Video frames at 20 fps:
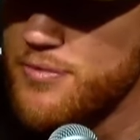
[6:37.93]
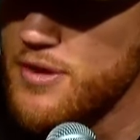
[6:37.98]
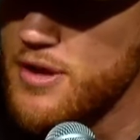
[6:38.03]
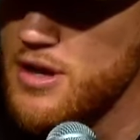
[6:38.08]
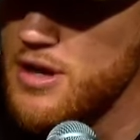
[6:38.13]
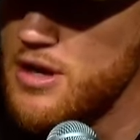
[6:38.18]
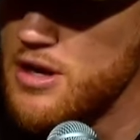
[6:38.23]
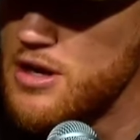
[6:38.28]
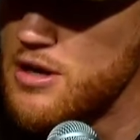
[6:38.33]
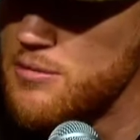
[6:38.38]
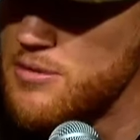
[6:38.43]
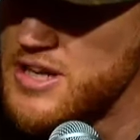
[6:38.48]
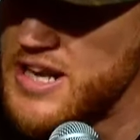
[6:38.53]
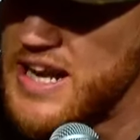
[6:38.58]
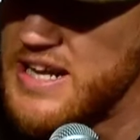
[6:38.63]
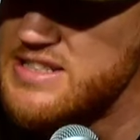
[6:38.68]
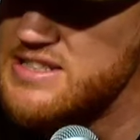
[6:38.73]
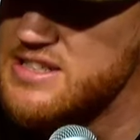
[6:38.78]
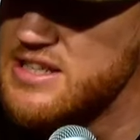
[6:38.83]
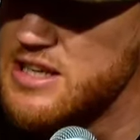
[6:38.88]
It
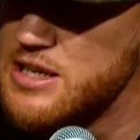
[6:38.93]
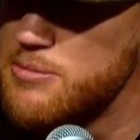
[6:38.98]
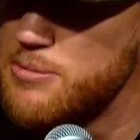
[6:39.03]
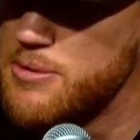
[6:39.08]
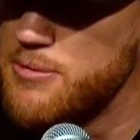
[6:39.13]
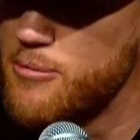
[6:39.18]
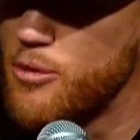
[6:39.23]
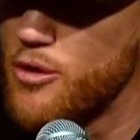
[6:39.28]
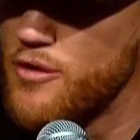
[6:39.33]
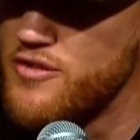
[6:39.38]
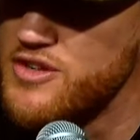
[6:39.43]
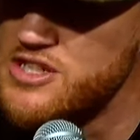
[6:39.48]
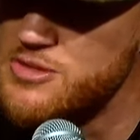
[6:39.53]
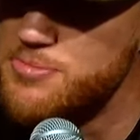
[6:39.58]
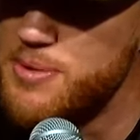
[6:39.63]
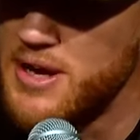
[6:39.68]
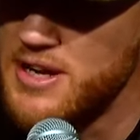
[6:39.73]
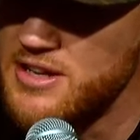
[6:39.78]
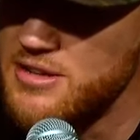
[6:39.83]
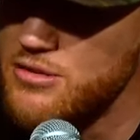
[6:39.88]
adds a little bit more of a
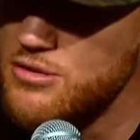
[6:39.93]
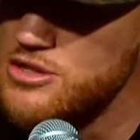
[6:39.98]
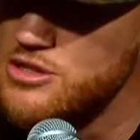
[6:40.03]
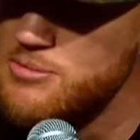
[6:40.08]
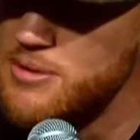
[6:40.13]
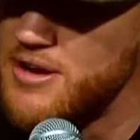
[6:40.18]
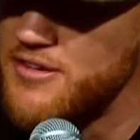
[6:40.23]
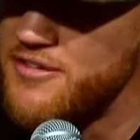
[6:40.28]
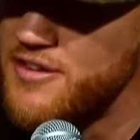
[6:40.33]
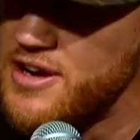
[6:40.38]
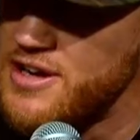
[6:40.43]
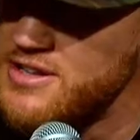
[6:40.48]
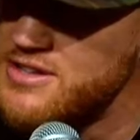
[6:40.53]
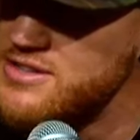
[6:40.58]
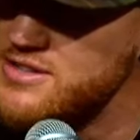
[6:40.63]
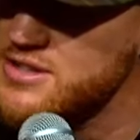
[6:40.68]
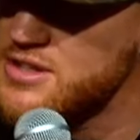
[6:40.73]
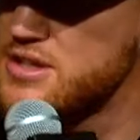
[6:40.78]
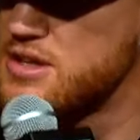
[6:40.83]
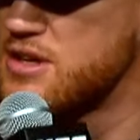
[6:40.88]
spectacle to my
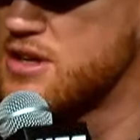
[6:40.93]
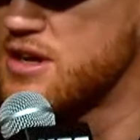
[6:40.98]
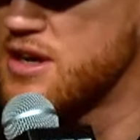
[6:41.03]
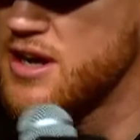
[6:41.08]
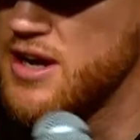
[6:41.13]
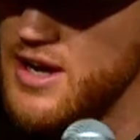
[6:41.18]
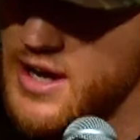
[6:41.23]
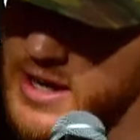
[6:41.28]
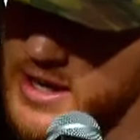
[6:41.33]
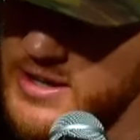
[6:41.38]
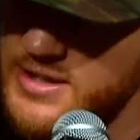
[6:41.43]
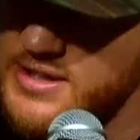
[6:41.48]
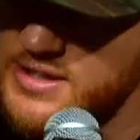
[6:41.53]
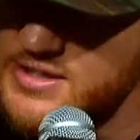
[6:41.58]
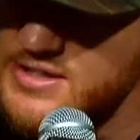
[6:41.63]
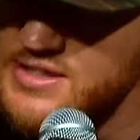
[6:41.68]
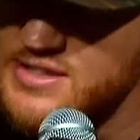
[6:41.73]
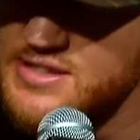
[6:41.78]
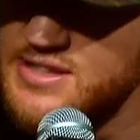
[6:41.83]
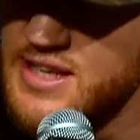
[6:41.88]
fights, and
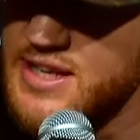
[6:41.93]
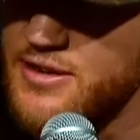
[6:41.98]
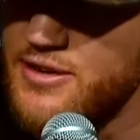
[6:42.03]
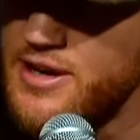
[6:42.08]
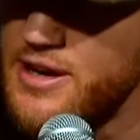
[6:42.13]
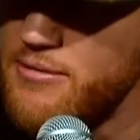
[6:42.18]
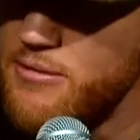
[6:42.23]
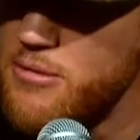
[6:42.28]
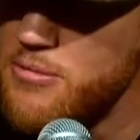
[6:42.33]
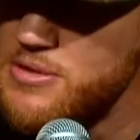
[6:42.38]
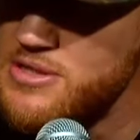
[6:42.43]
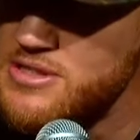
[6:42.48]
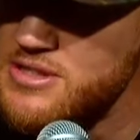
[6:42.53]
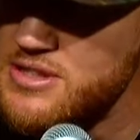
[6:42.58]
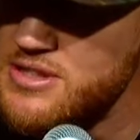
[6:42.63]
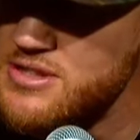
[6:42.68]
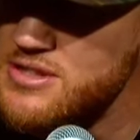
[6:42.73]
this is the entertainment business.